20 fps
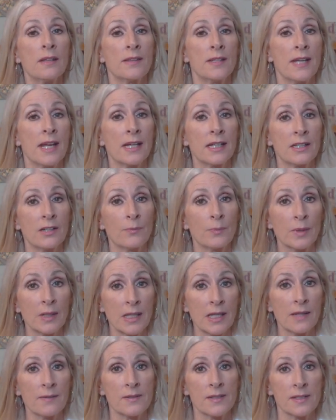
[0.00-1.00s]
the negative
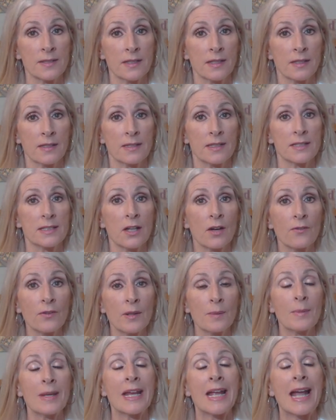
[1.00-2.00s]
beliefs the
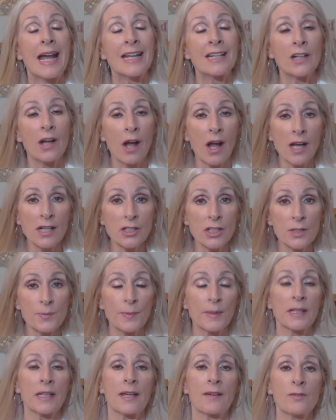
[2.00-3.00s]
self-limiting unconscious
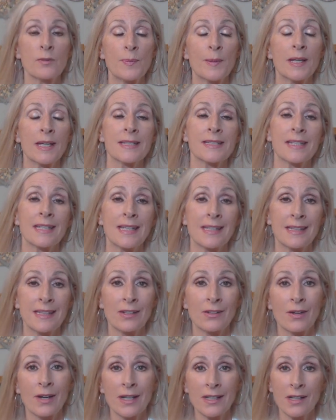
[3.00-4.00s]
beliefs because
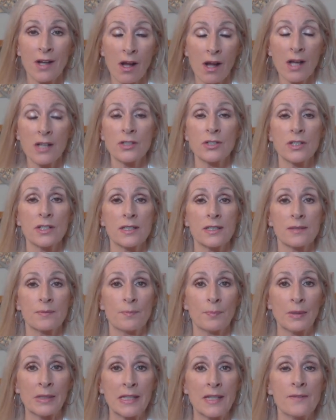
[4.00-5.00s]
your unconscious
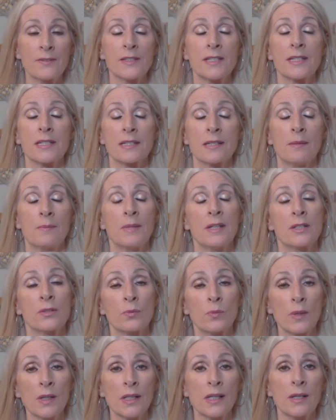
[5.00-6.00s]
belief system is
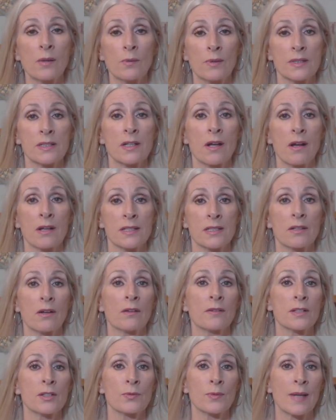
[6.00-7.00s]
really what's causing
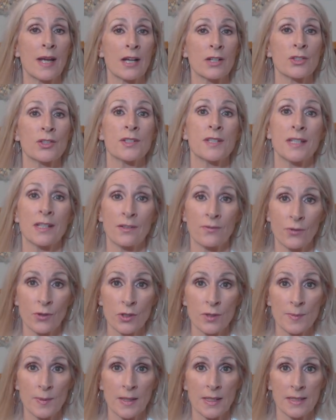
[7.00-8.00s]
all these reactions in the
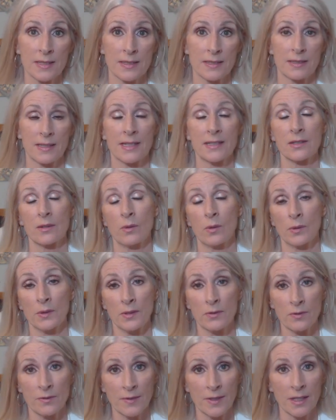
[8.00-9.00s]
first place. That's a whole
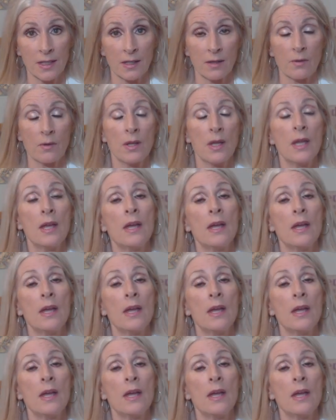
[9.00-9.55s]
other video.